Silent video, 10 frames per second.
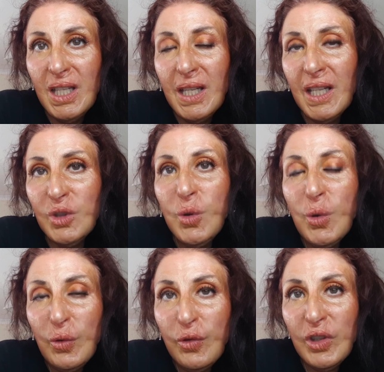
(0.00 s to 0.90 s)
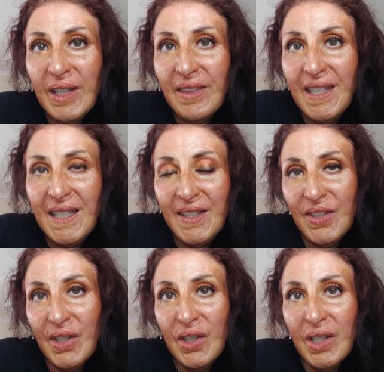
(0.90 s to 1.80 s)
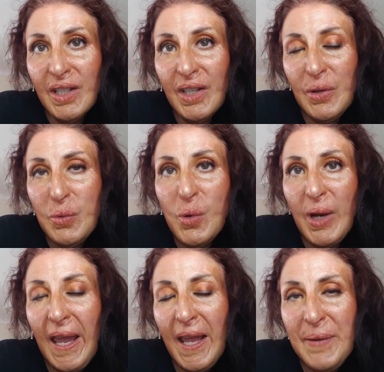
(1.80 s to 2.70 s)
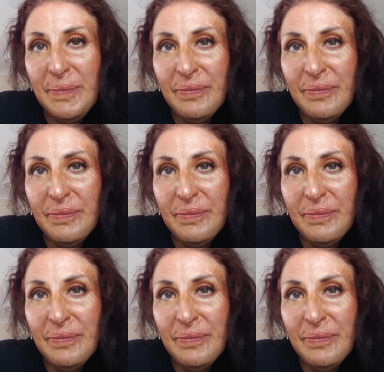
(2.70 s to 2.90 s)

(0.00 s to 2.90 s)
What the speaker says: and hopefully the easier it will get.